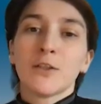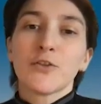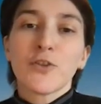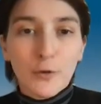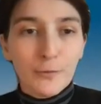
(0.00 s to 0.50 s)

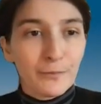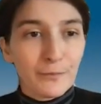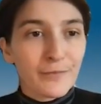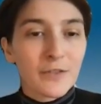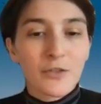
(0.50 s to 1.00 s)
So
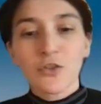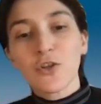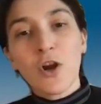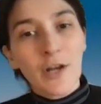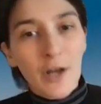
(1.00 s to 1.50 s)

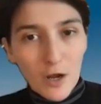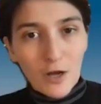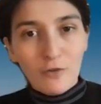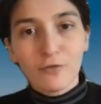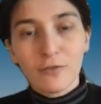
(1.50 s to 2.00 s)
starting
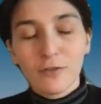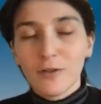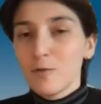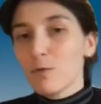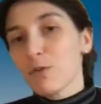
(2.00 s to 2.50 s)
off
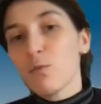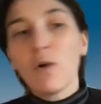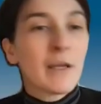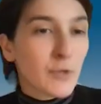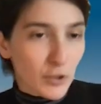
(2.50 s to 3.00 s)
with the
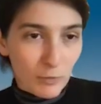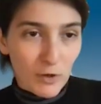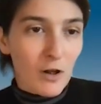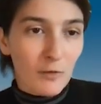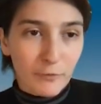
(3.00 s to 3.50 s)
one I'm sure
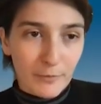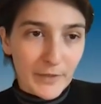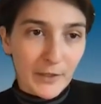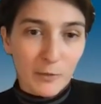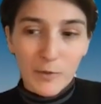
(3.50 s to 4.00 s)
we're all
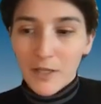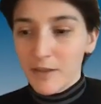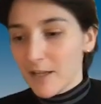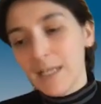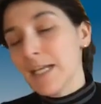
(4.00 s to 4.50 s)
familiar with,
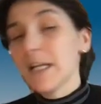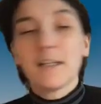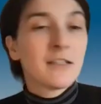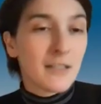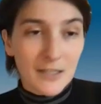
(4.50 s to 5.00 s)
I
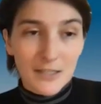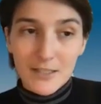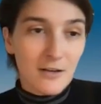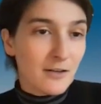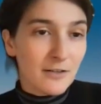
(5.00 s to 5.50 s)
get
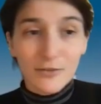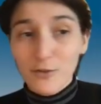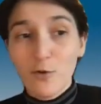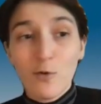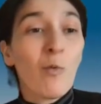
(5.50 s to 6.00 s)
these
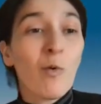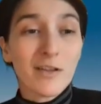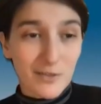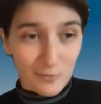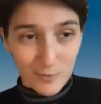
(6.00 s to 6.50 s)
calls
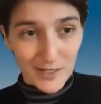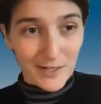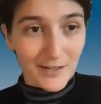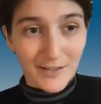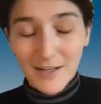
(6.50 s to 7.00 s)
once a
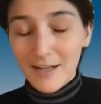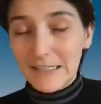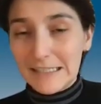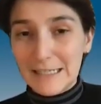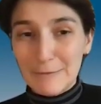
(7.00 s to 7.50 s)
week.
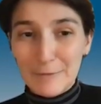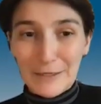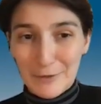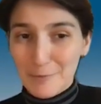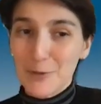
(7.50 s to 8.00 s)
I
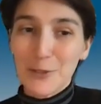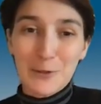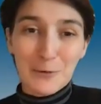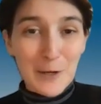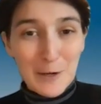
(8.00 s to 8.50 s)
don't know about
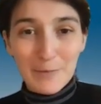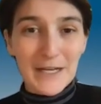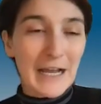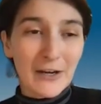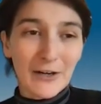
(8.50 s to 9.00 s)
you, but
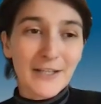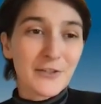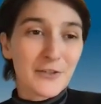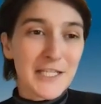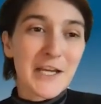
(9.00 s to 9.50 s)
IRS
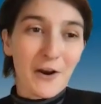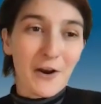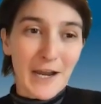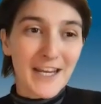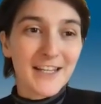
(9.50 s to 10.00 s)
or
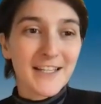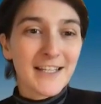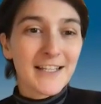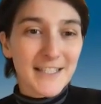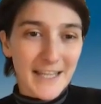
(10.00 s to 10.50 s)
CRA
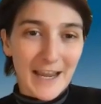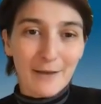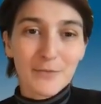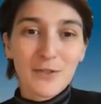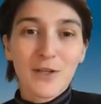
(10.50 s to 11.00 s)

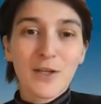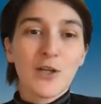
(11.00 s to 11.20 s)
scams.